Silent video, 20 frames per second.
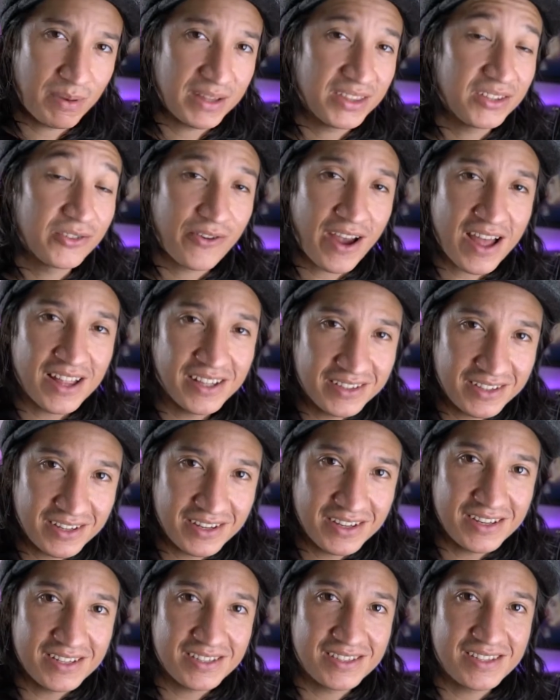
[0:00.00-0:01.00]
but the reality
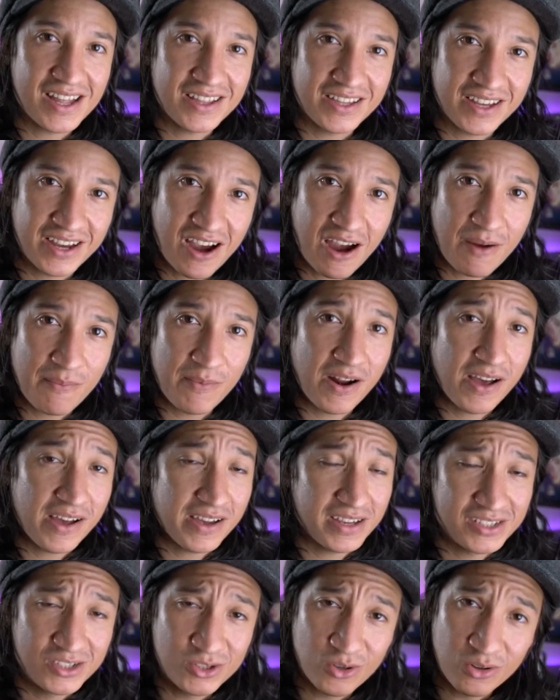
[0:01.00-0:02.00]
is that the camera
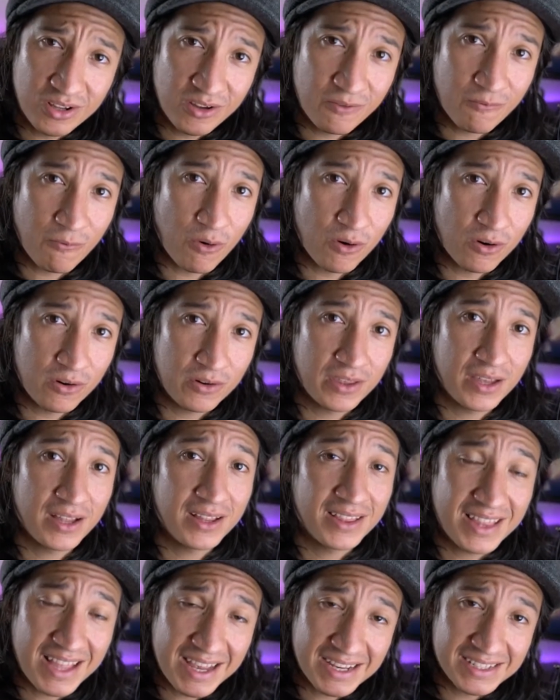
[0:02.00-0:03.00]
is only worth
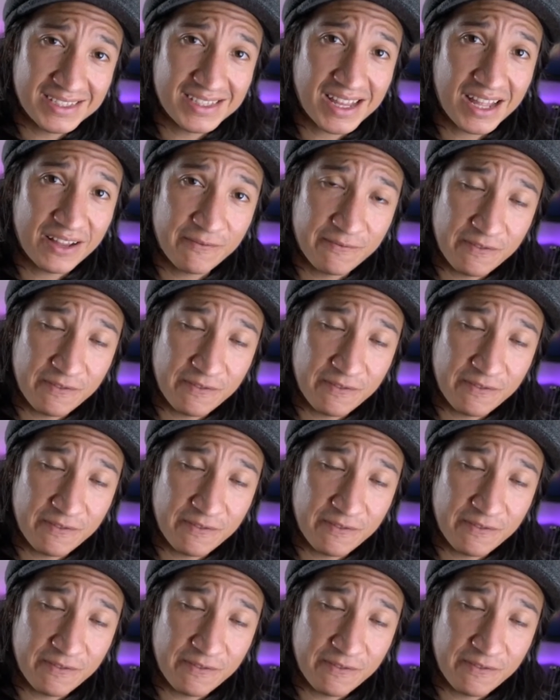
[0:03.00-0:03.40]
less than